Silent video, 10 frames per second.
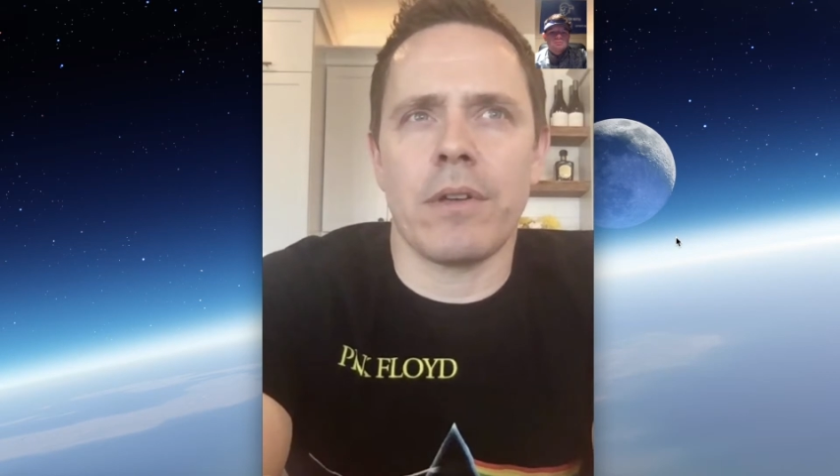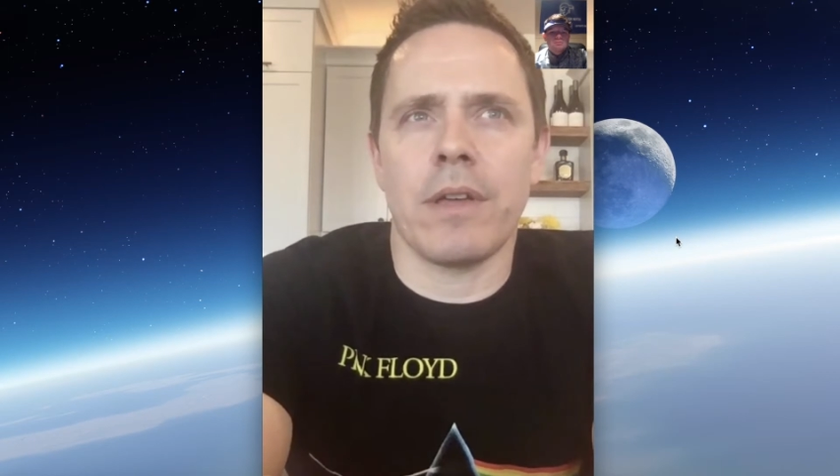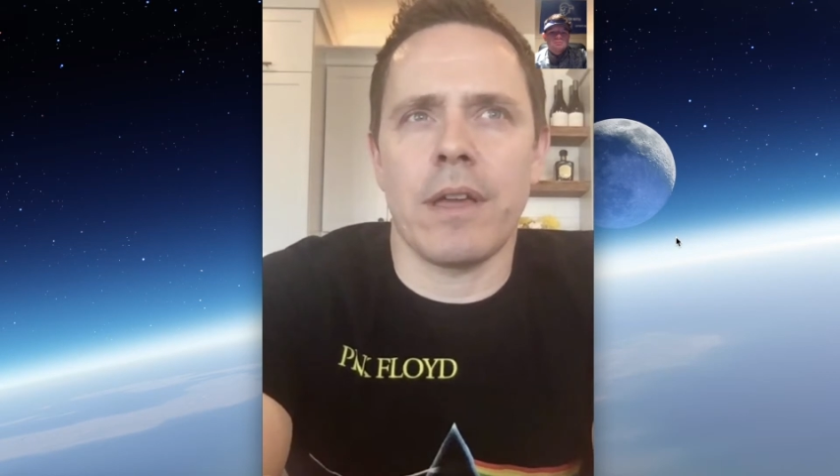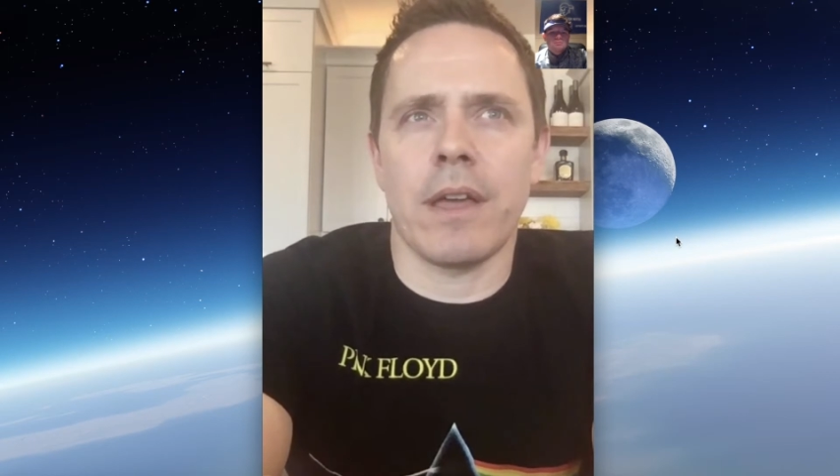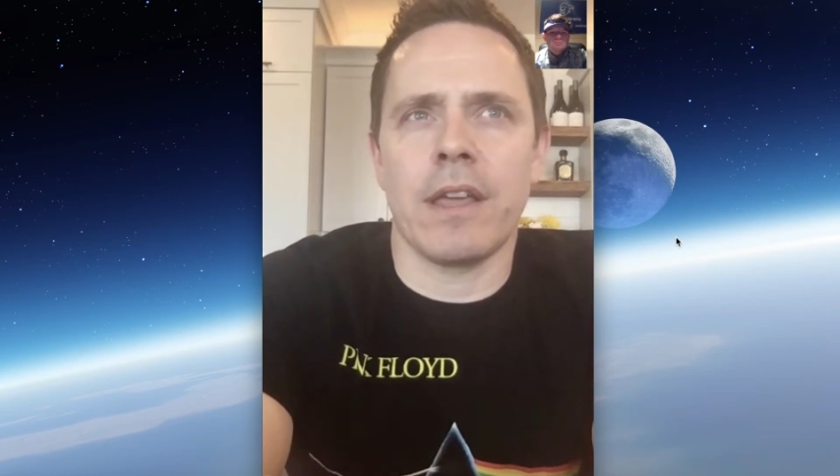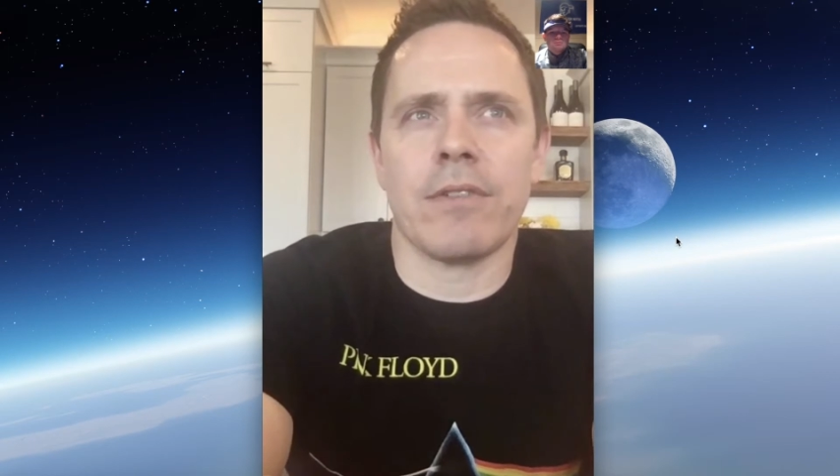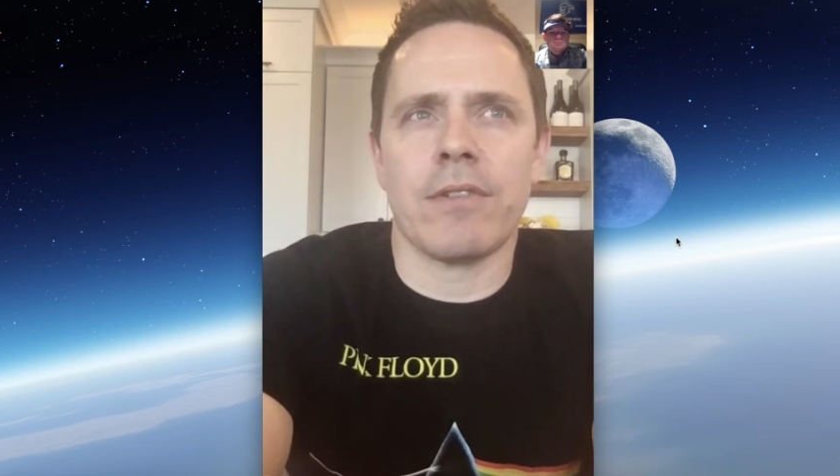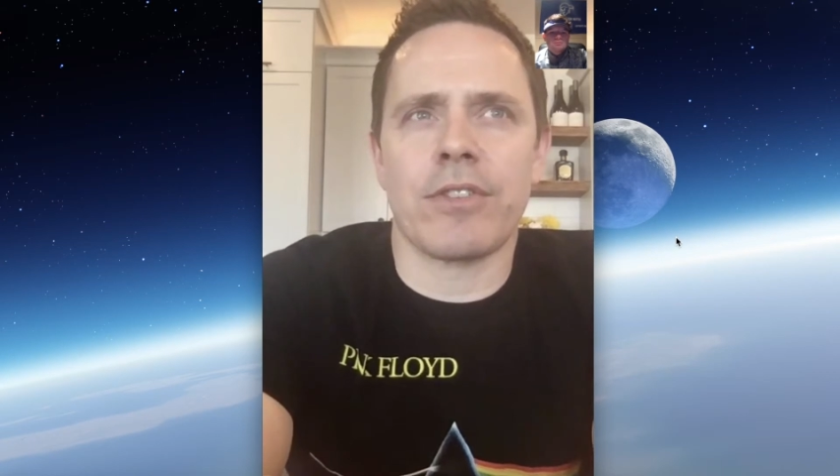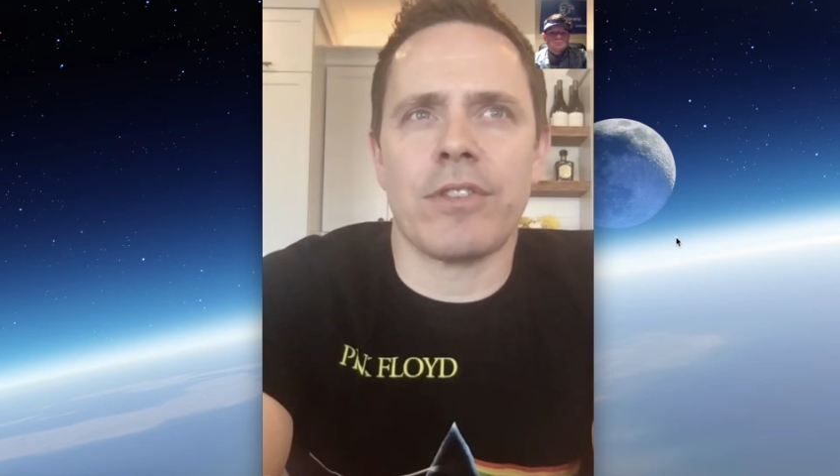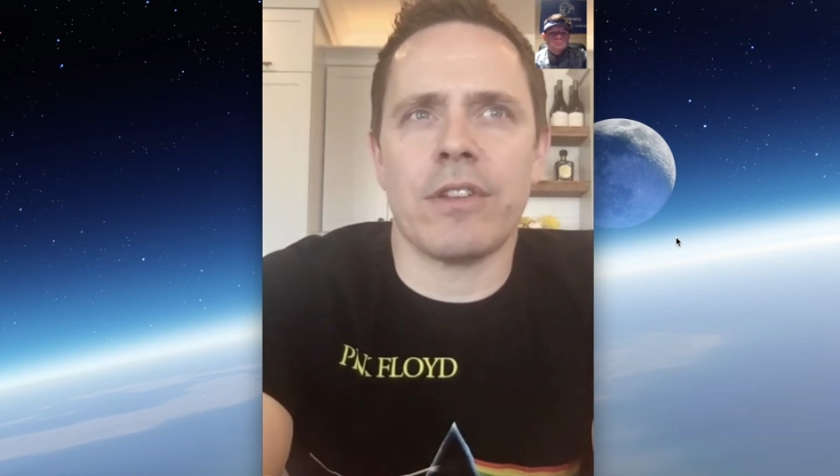any
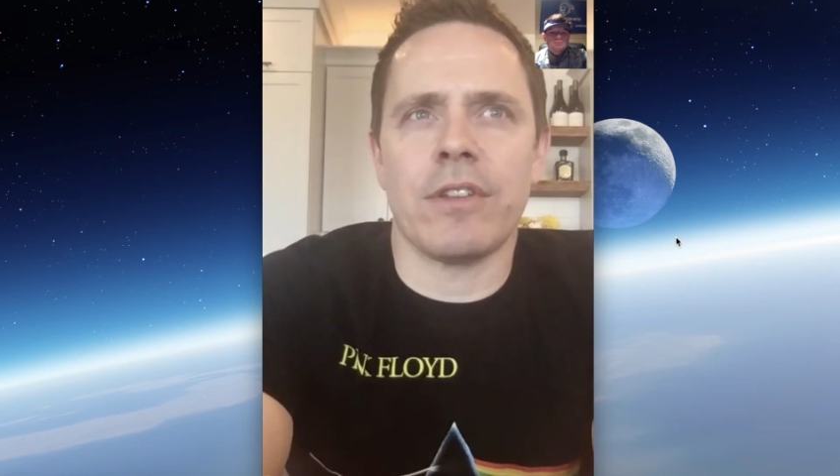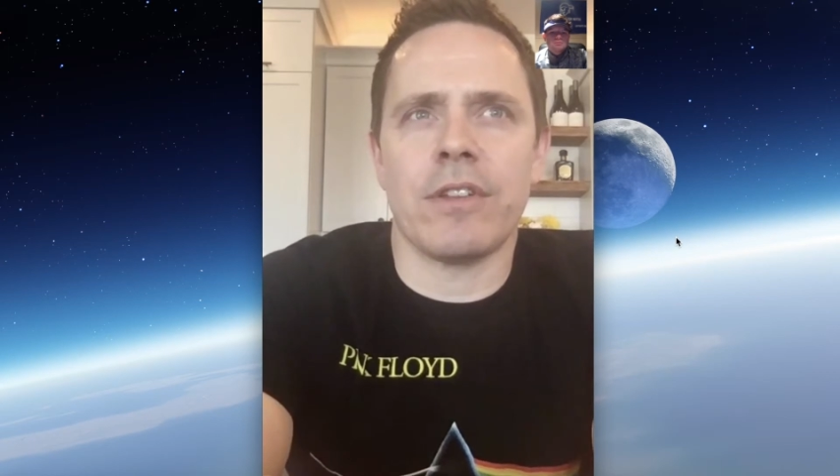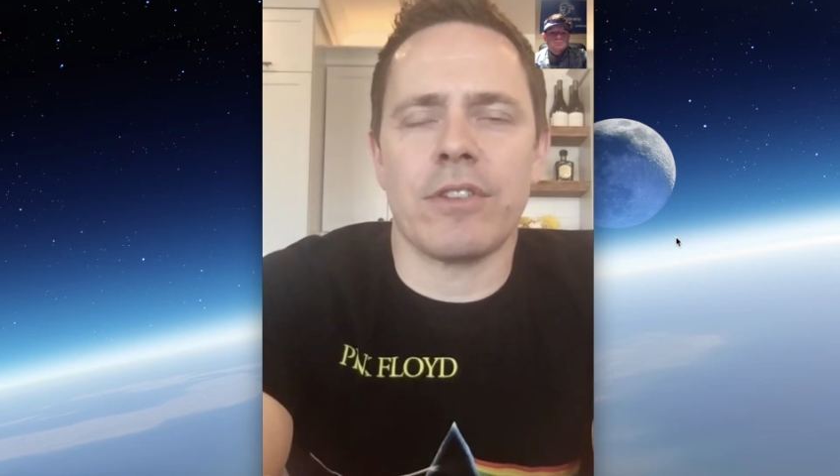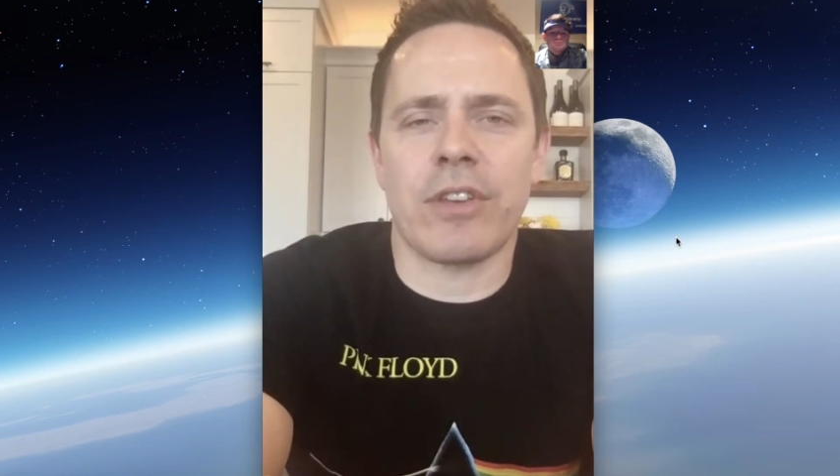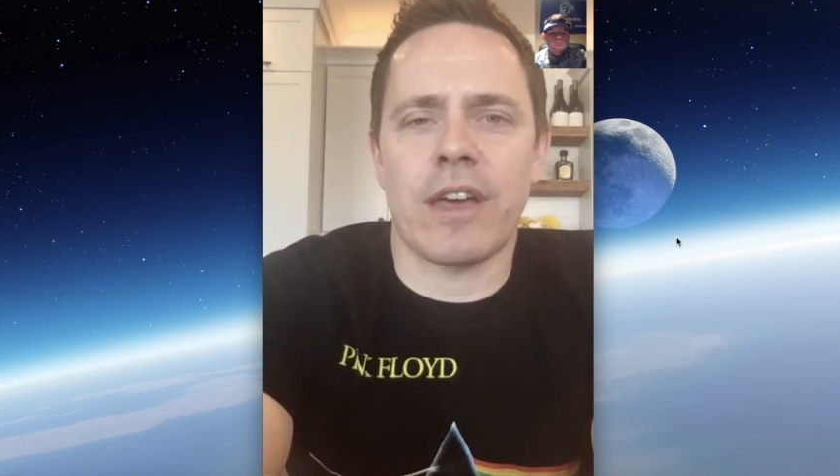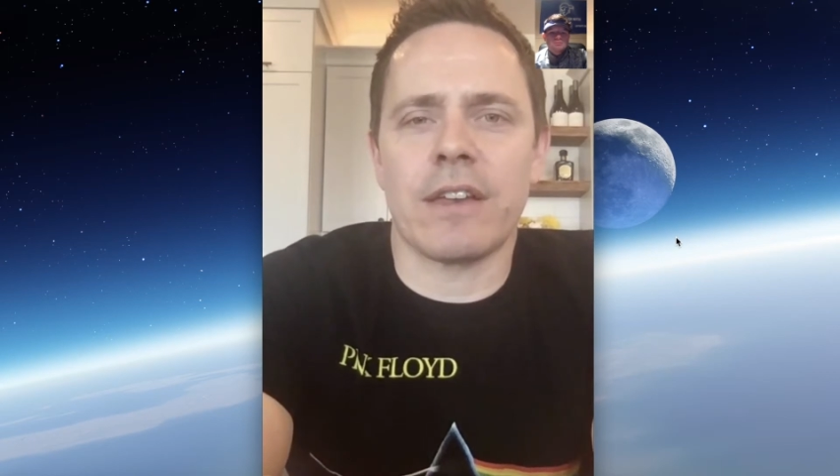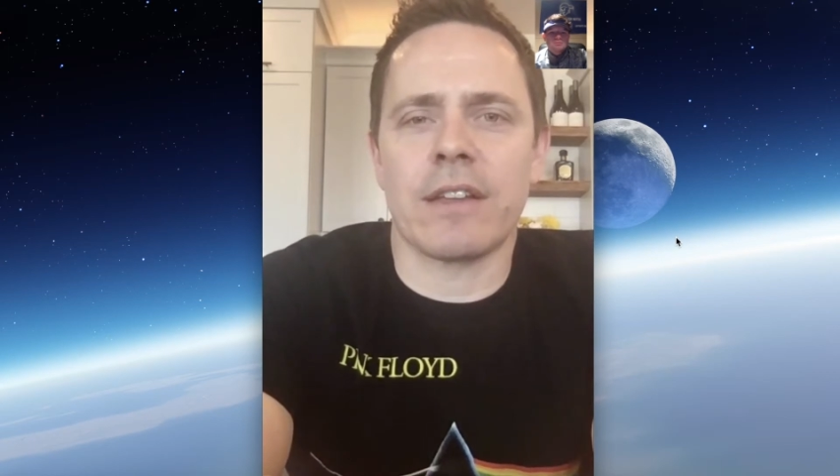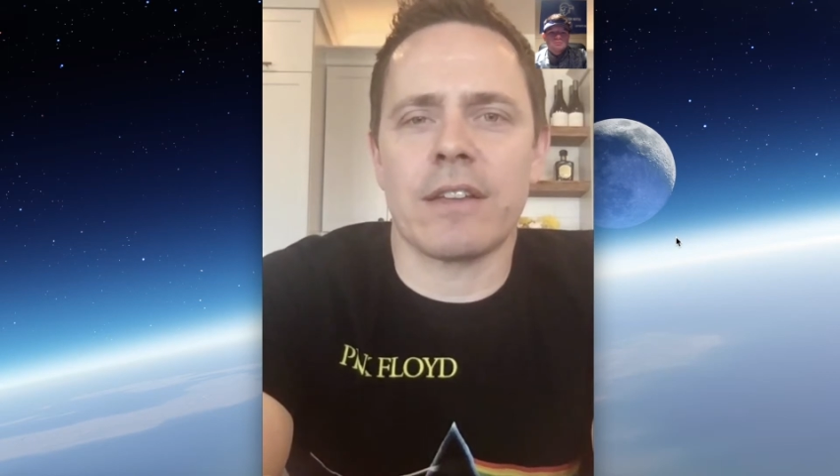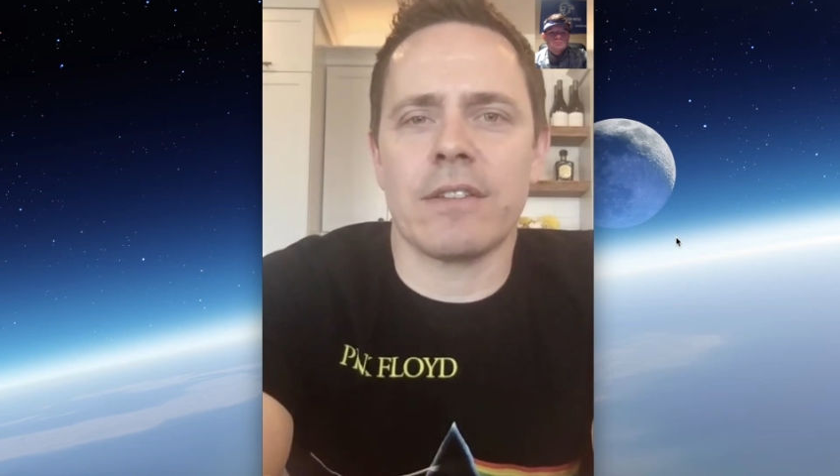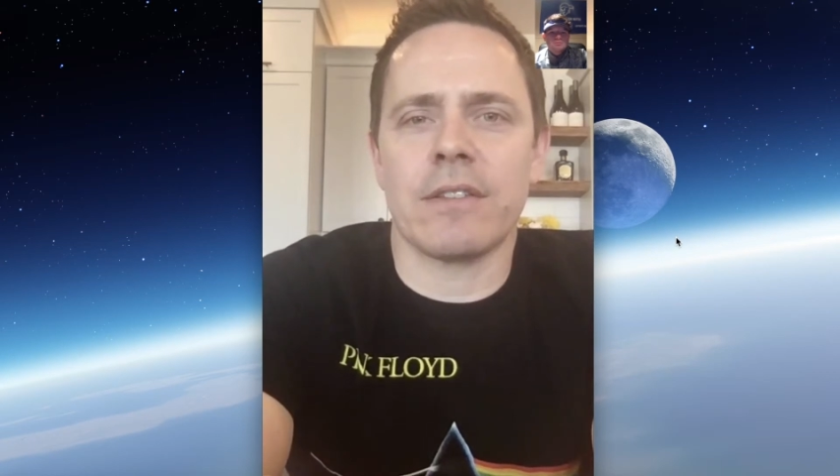of us that decide to